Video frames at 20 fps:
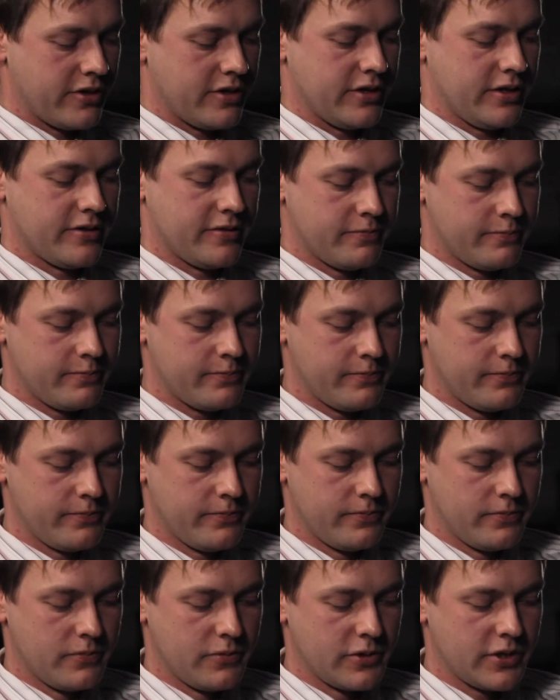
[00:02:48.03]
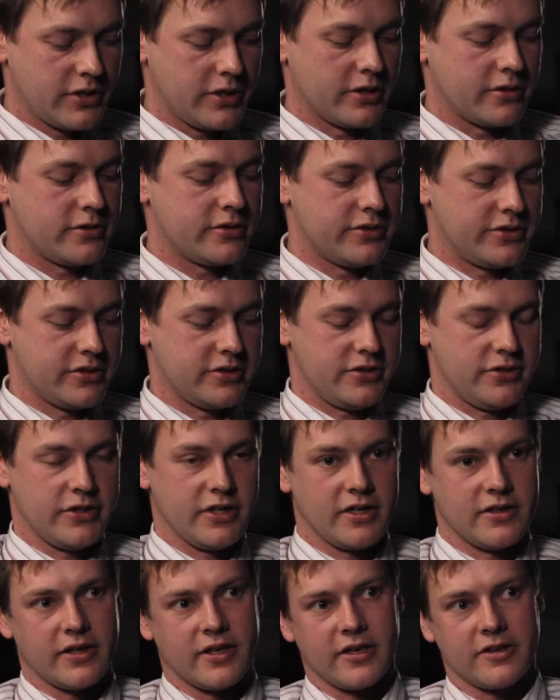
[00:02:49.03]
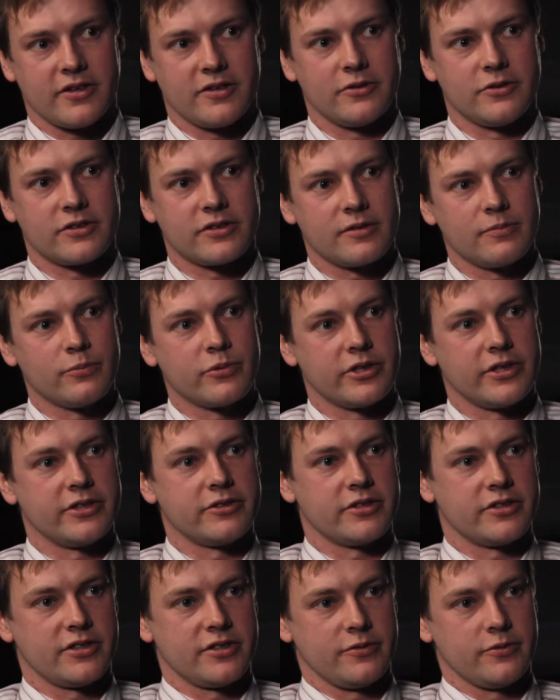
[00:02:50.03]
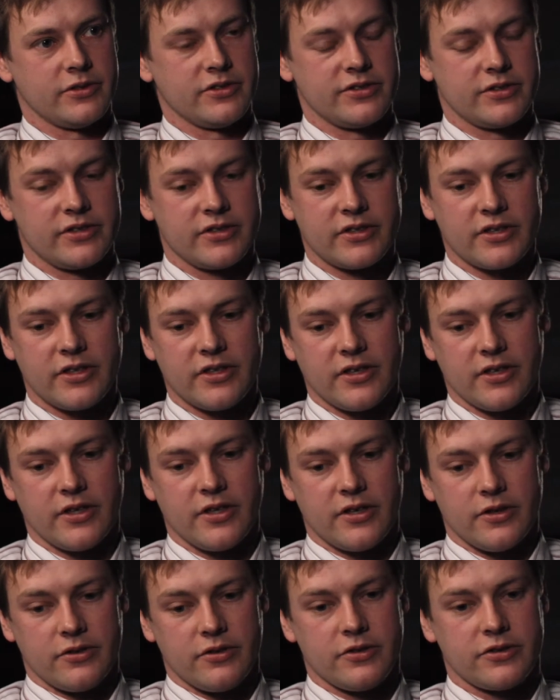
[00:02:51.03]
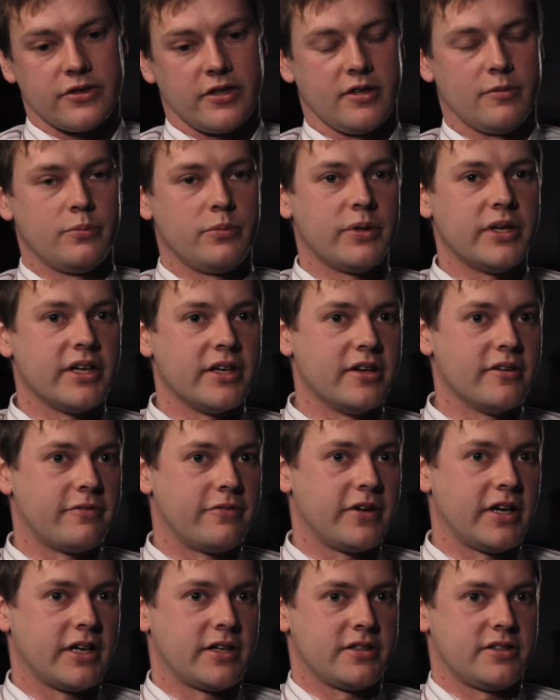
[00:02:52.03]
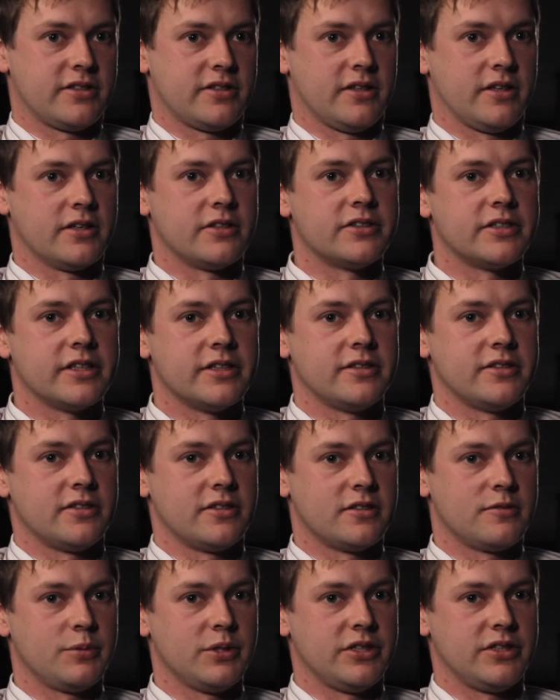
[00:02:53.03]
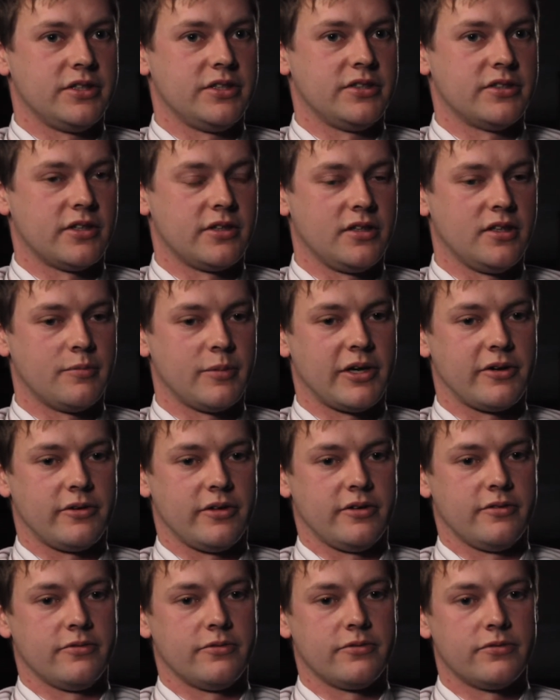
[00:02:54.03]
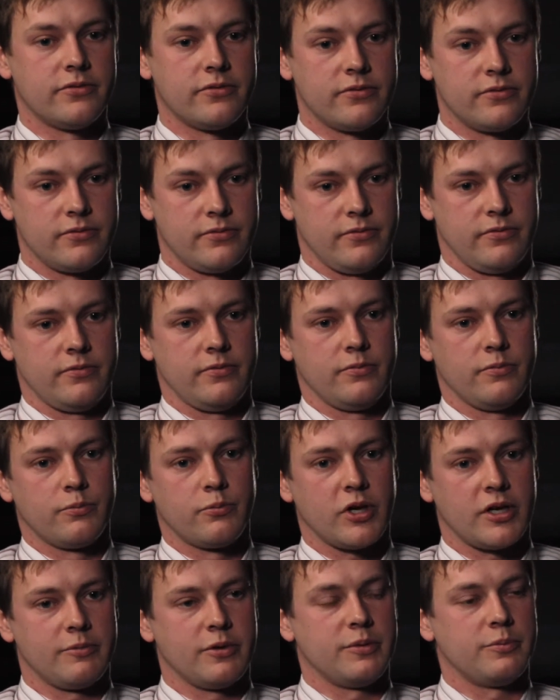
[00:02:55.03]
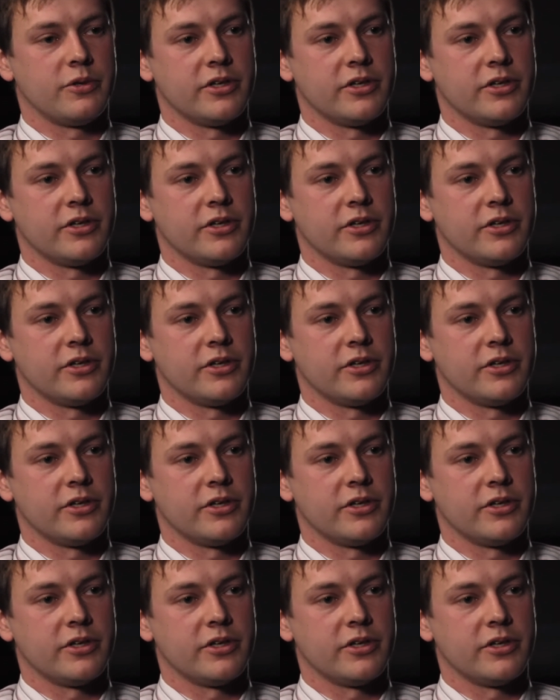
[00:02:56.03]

of the conclusions you had that I thought was pretty interesting was you saw a big effect on changes in species on the amount of primary